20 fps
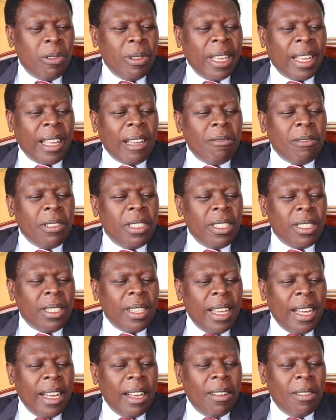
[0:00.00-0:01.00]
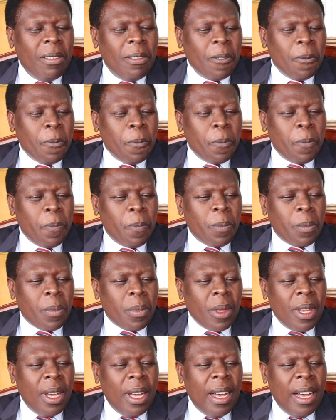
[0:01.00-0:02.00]
all the counties now
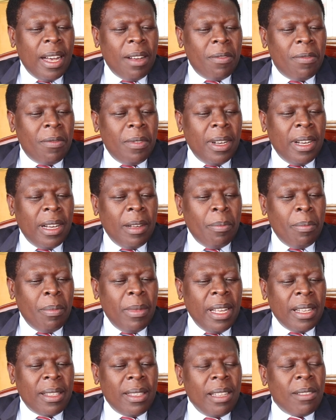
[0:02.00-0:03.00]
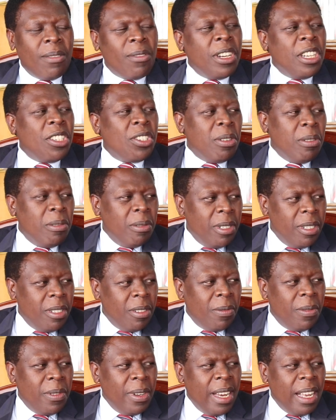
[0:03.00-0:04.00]
have uh, met the threshold
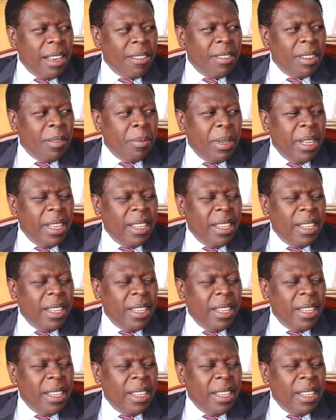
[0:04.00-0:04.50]
of 300